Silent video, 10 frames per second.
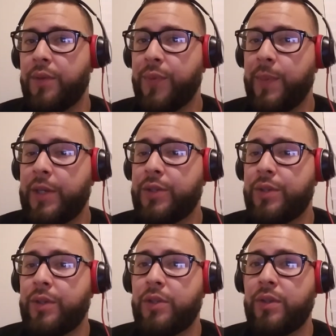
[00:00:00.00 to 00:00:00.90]

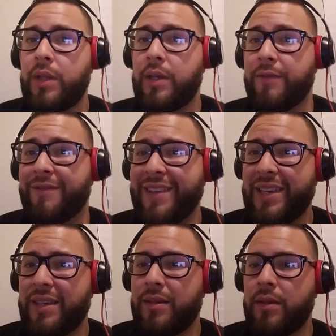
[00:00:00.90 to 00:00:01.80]
information usually
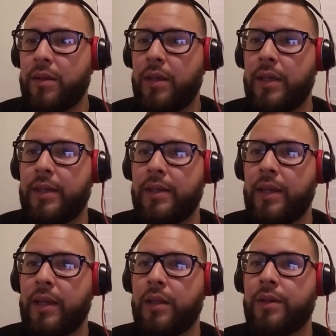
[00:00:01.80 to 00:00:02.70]
conveyed in
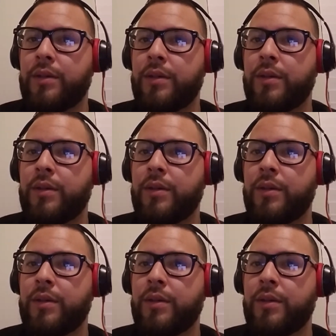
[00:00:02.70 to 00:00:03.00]
English